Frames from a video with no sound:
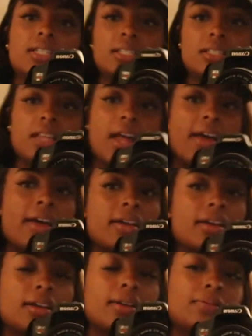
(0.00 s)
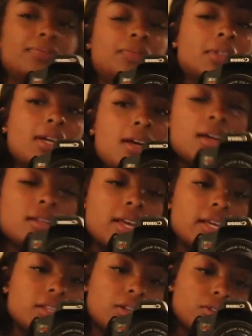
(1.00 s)
is that
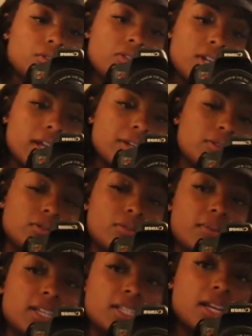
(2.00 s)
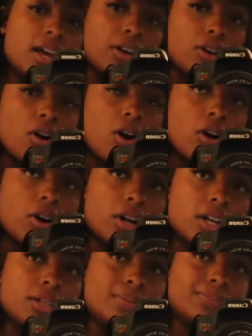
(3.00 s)
like the glue that I use makes it kind of
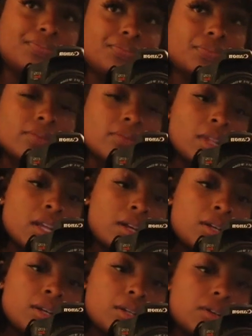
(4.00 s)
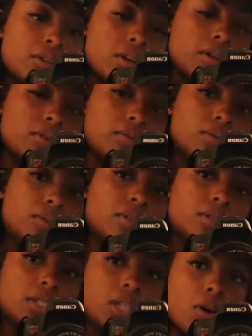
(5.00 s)
hard, you know?
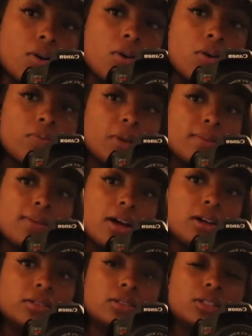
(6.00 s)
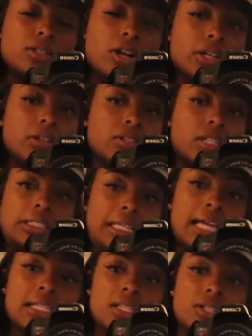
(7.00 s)
So maybe I'll start using
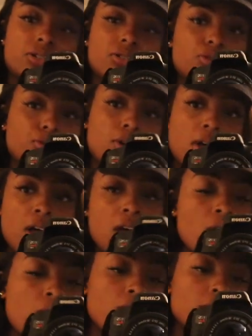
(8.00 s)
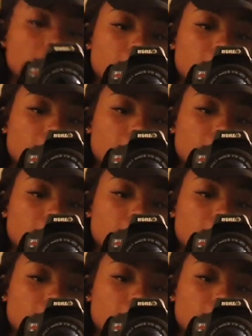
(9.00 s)
less glue or